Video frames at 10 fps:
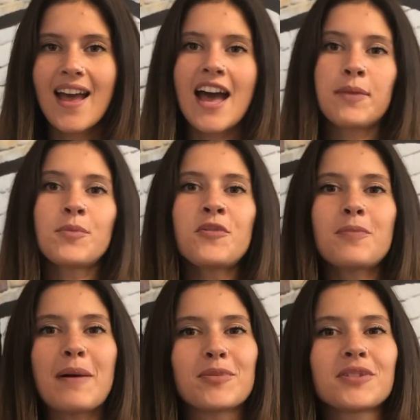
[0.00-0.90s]
At
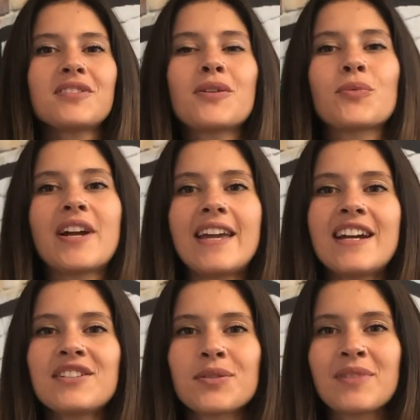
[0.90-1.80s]
Movebubble, we're
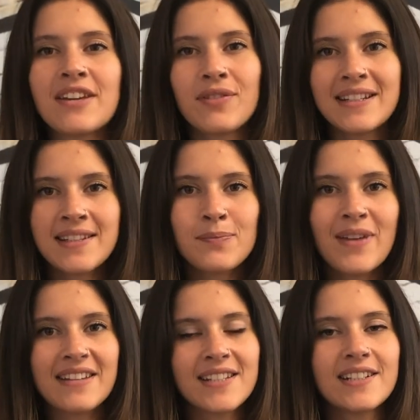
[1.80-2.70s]
here to make renting
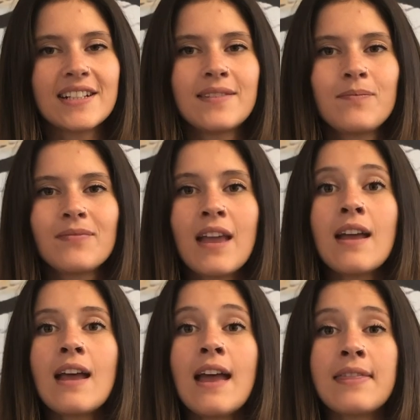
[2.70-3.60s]
better.
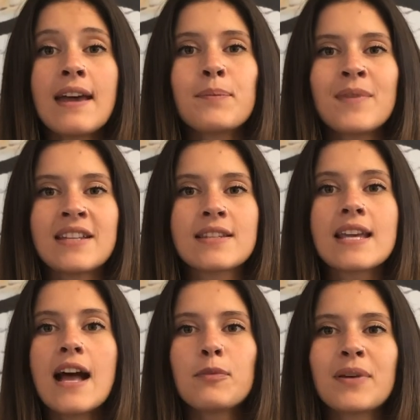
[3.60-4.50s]
And that means
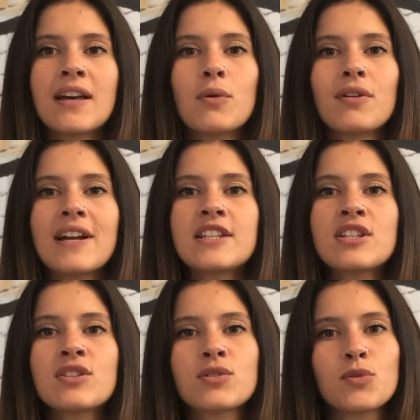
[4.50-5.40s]
helping our
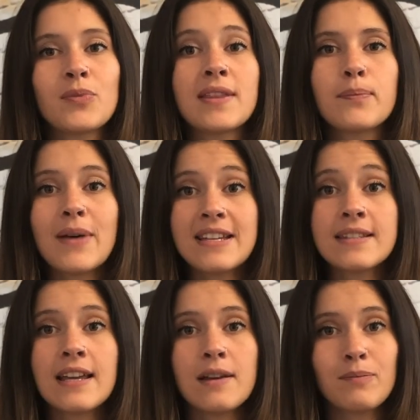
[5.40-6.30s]
agents to be the best
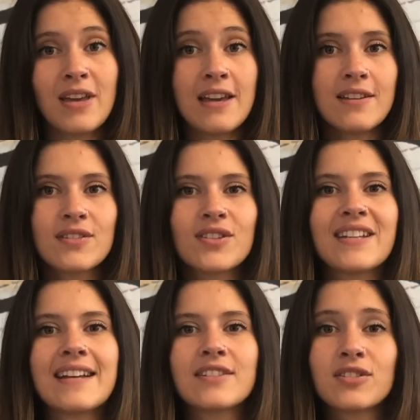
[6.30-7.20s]
they can be, so
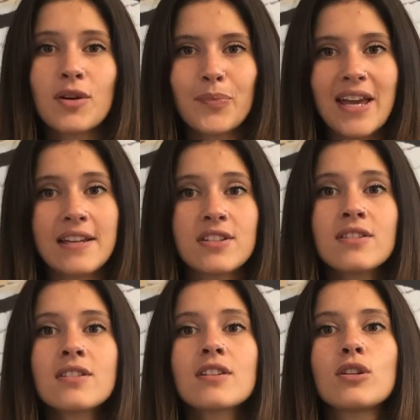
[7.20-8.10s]
that the top
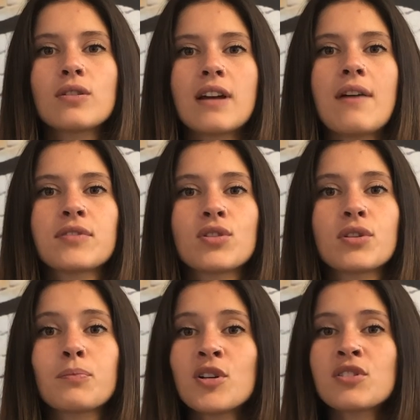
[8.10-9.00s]
agents look after the
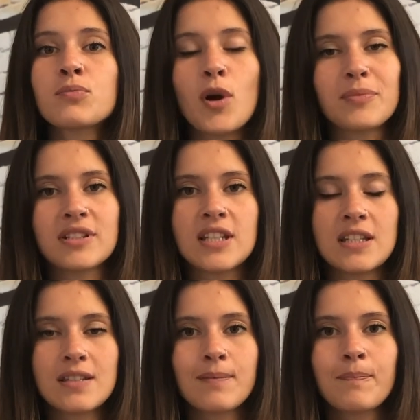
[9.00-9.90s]
most properties.